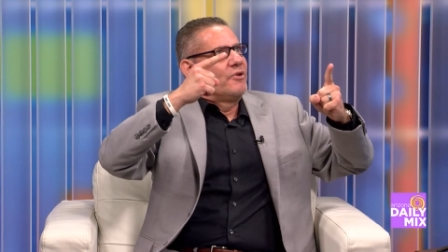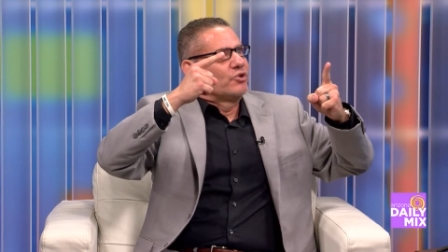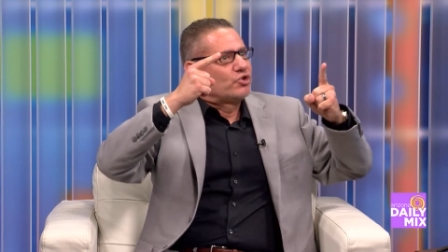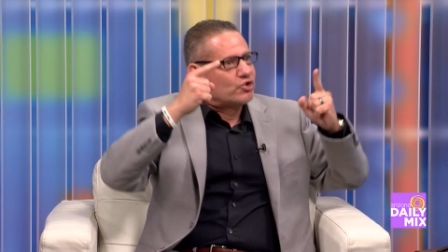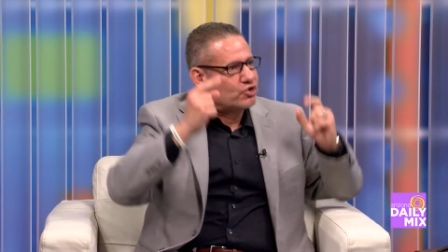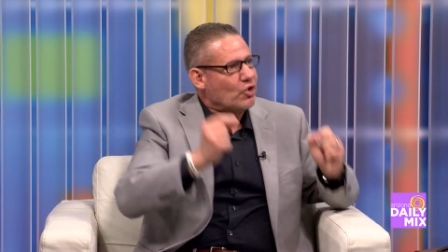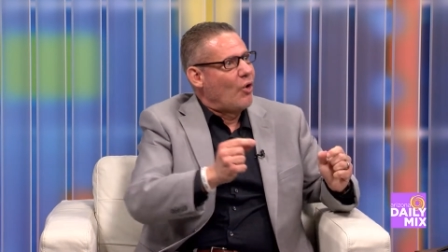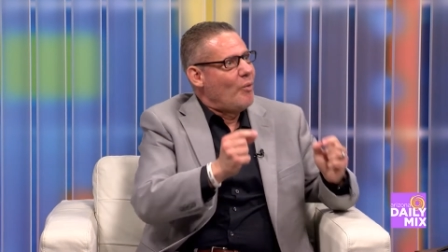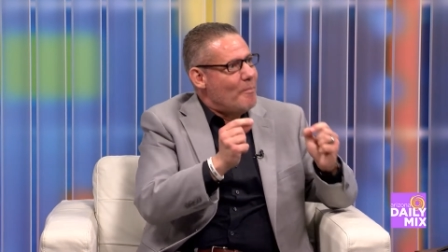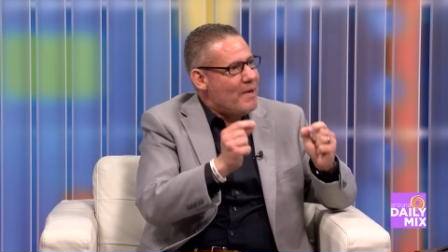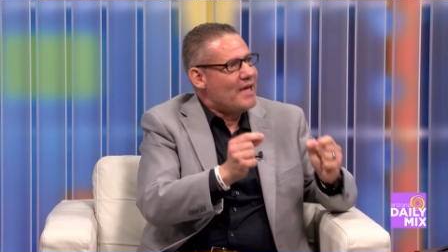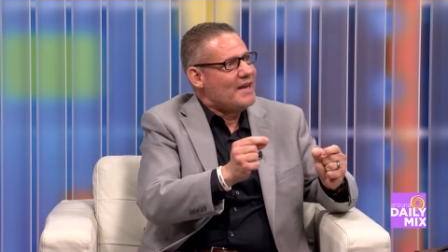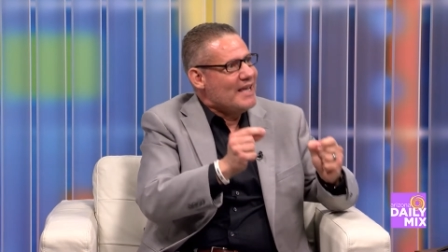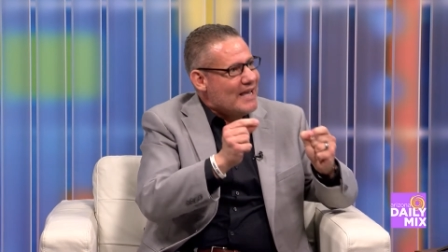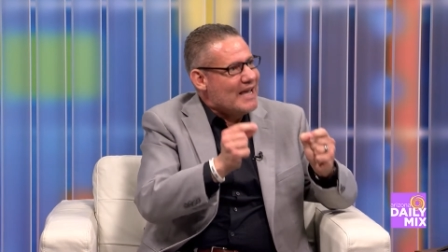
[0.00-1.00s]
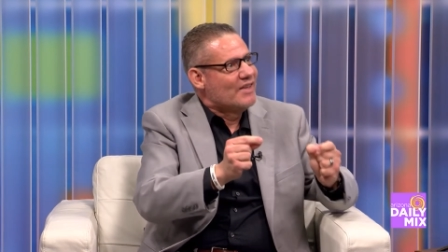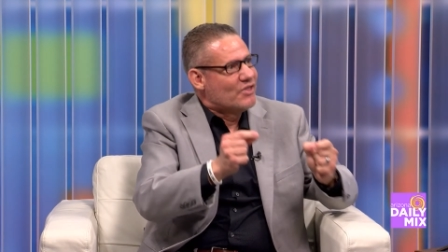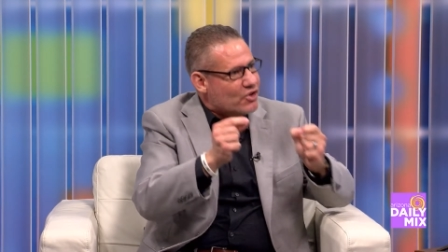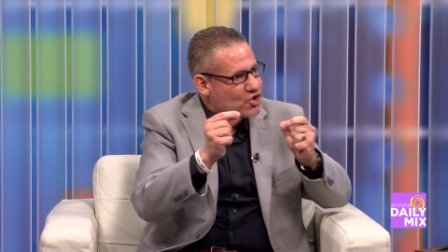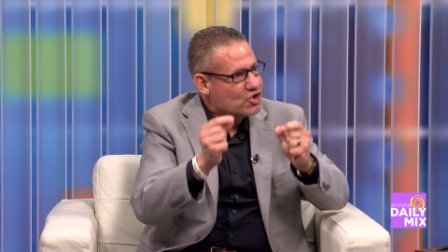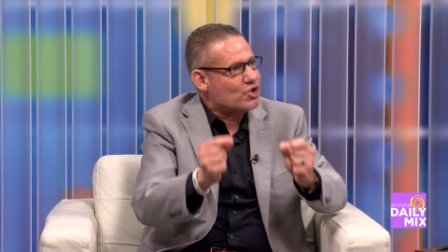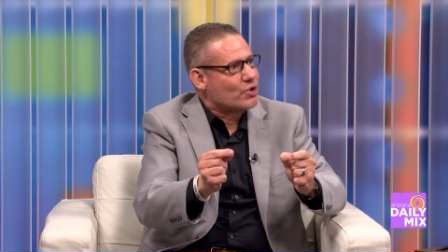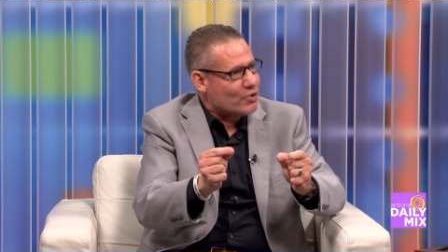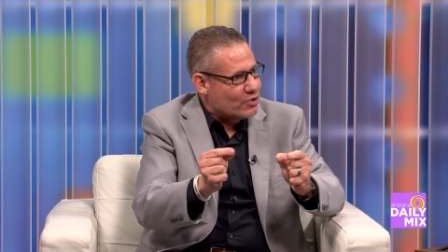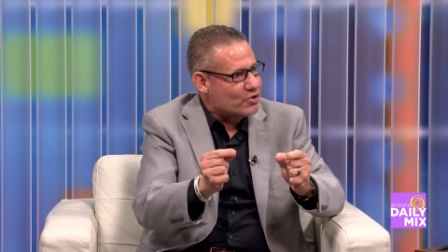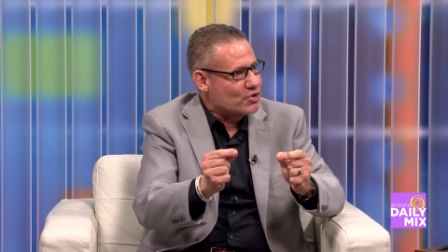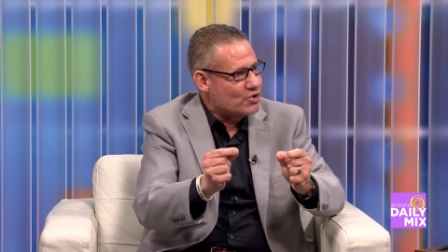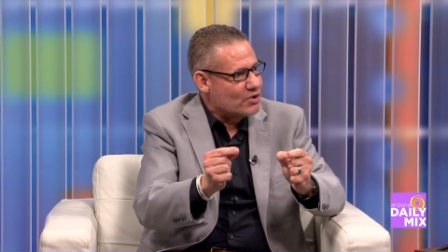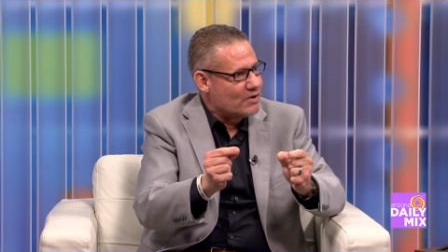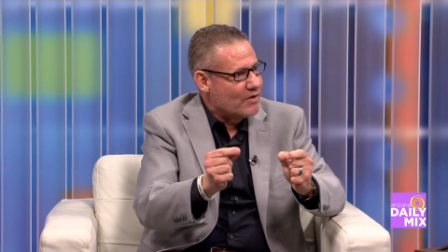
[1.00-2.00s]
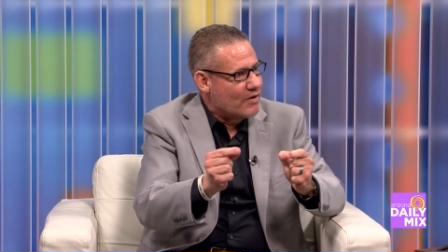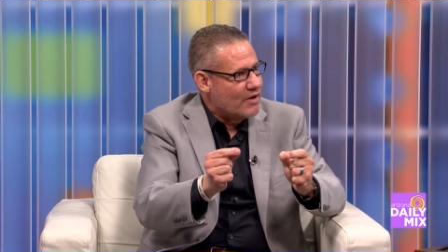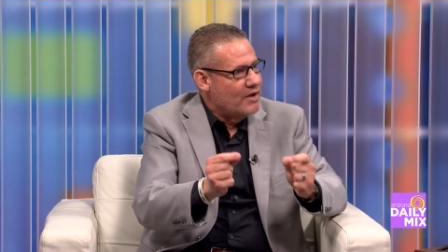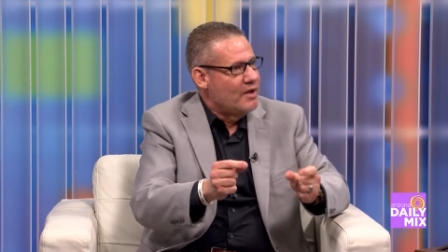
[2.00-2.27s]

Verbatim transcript: there's so many in the church